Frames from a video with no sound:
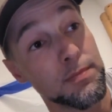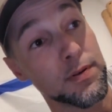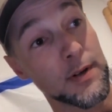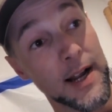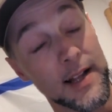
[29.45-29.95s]

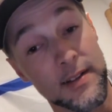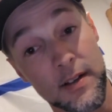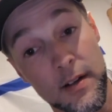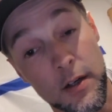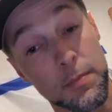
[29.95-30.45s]

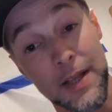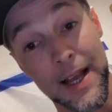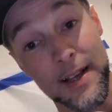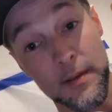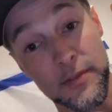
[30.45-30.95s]

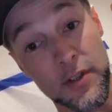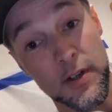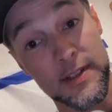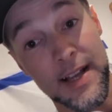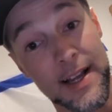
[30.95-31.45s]
Platt, I'm
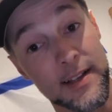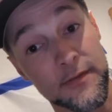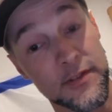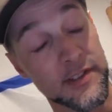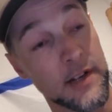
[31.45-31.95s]
sorry, tight
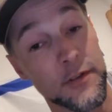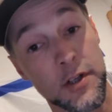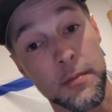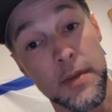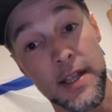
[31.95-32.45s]
end Stanford
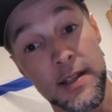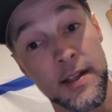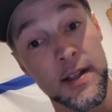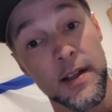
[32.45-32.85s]
commit.